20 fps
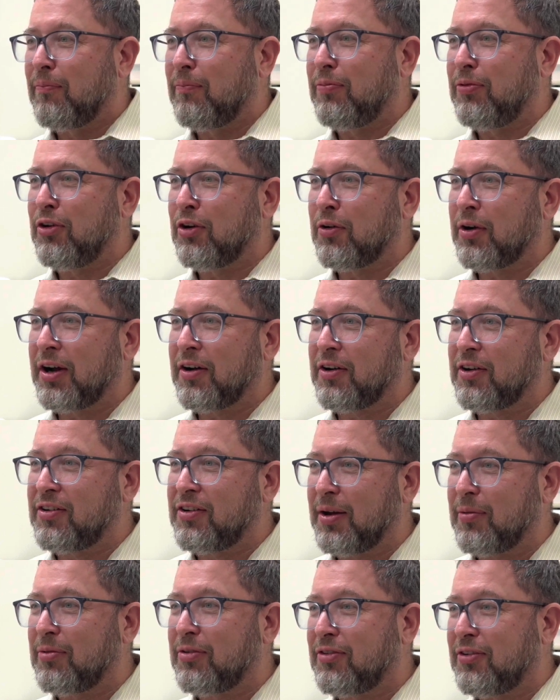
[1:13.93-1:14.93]
Puerile
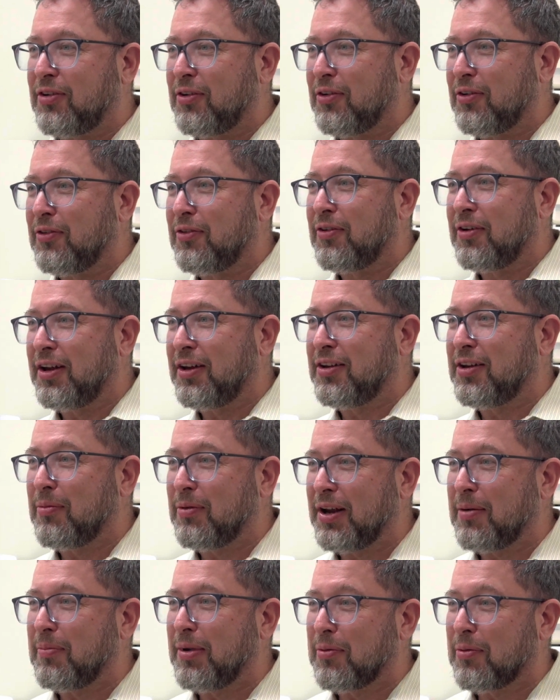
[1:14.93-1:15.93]
attempts to
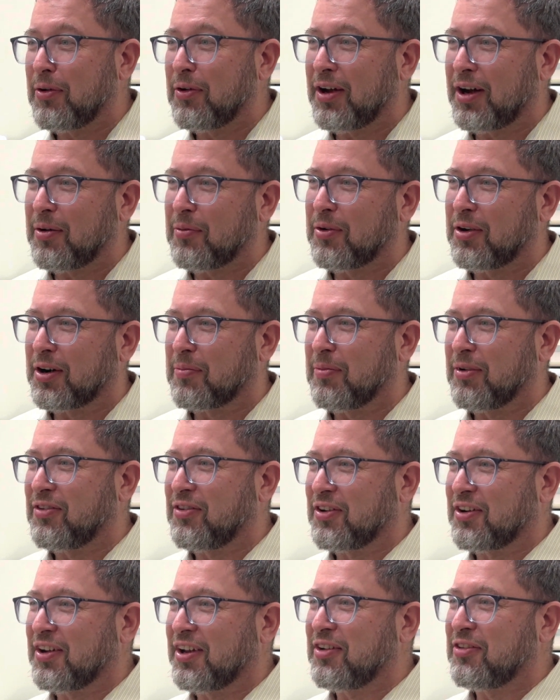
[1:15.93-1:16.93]
intimidate me will not work,
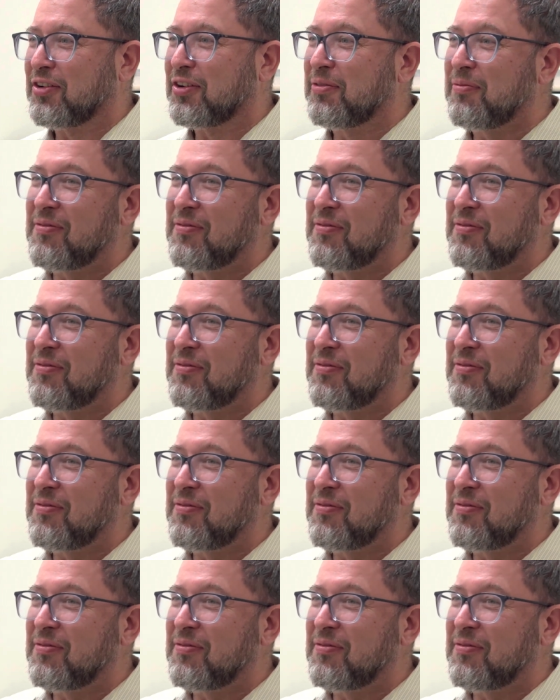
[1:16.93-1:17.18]
Mr. Glazer.